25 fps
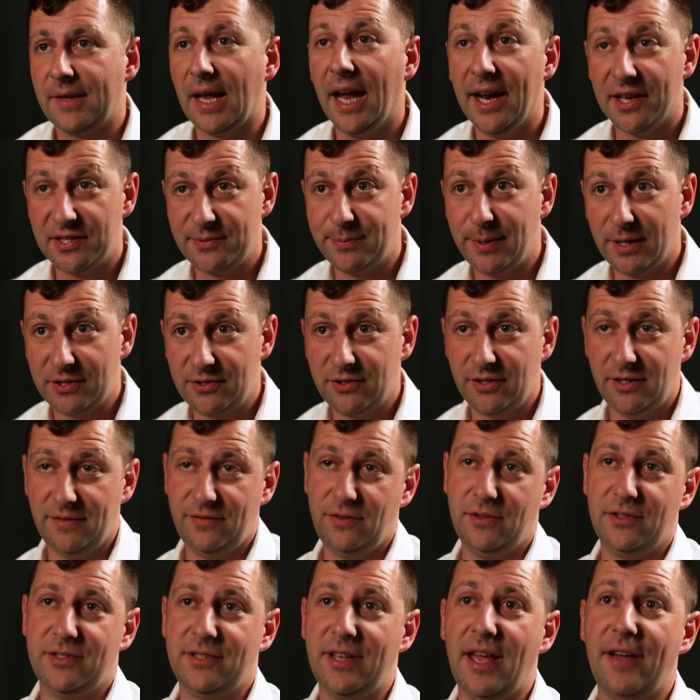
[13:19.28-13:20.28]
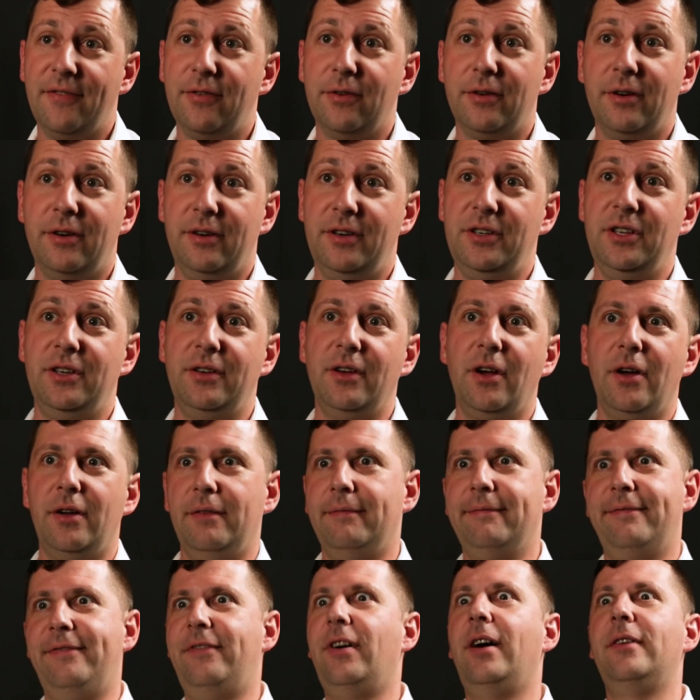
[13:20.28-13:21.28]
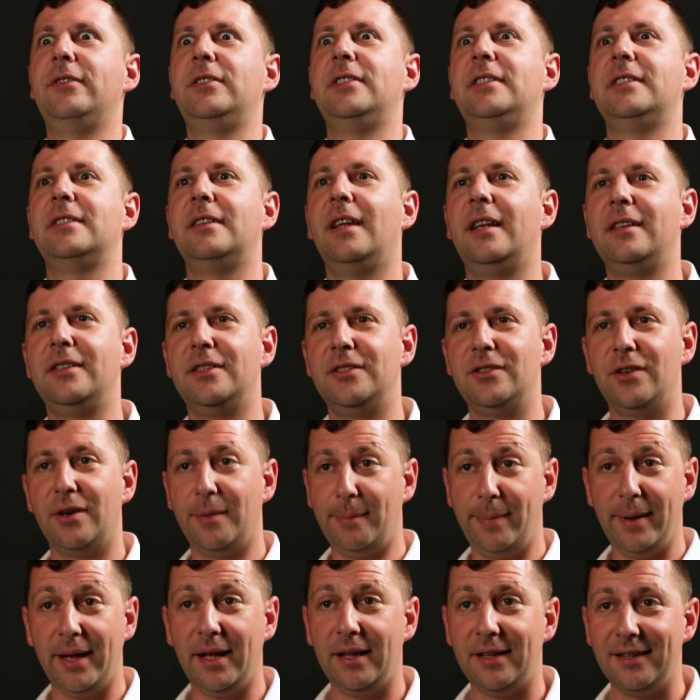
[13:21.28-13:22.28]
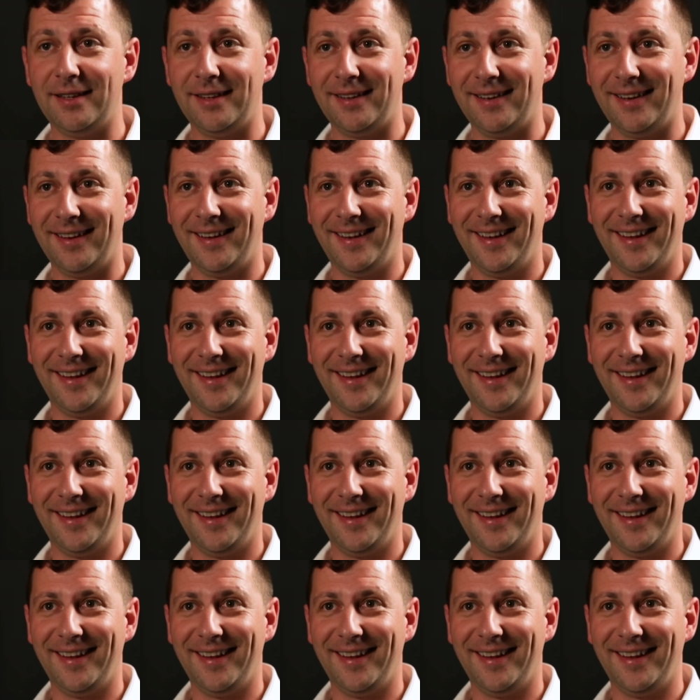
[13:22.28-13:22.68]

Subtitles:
especially if you're a scaffolder and you've got 5 or 6 lanyards on a belt.